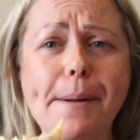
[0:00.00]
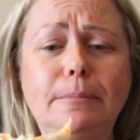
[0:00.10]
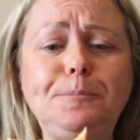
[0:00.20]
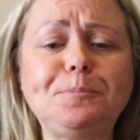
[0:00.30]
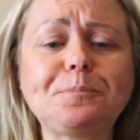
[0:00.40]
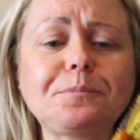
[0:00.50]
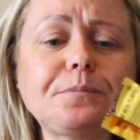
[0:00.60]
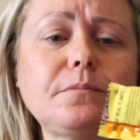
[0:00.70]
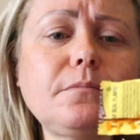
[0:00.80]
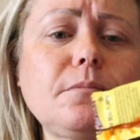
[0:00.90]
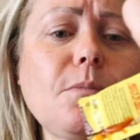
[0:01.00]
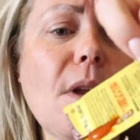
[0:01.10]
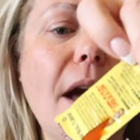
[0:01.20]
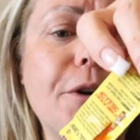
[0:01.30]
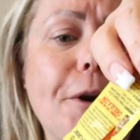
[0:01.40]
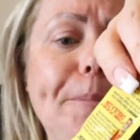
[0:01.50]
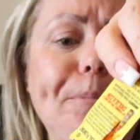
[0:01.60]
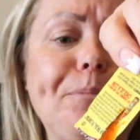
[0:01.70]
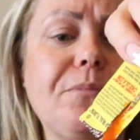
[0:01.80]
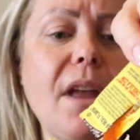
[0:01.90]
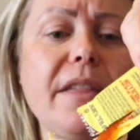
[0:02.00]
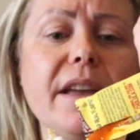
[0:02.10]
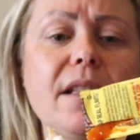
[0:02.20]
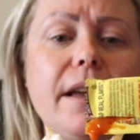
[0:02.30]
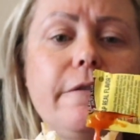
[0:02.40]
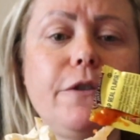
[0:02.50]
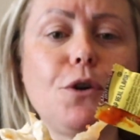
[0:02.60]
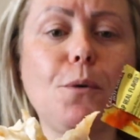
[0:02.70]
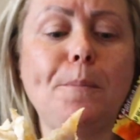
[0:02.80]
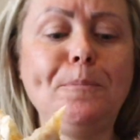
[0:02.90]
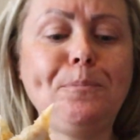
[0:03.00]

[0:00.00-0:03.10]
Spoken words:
I don't know. I think like if you